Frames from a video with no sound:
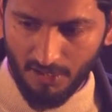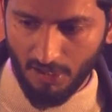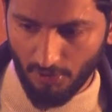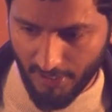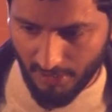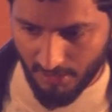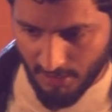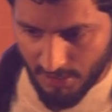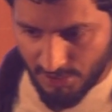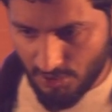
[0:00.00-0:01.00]
Okay,
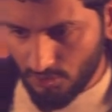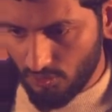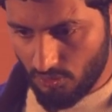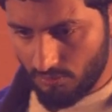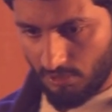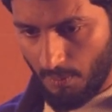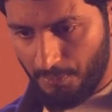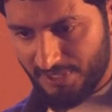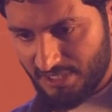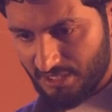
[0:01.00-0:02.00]
so
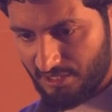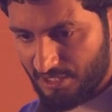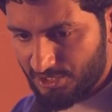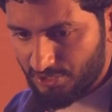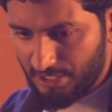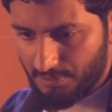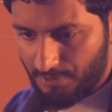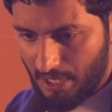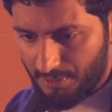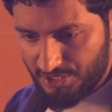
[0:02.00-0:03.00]
compressing the internet to get the
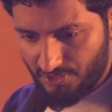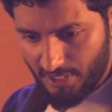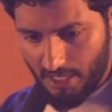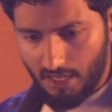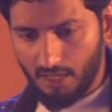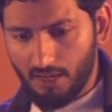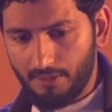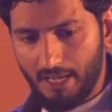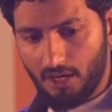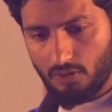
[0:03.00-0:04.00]
parameters, right?
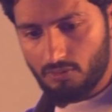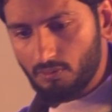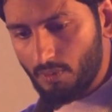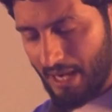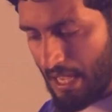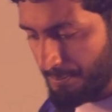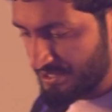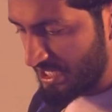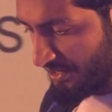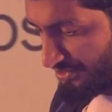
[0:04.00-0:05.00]
Now, what happens
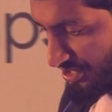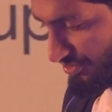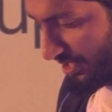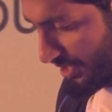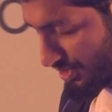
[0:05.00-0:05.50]
after the training?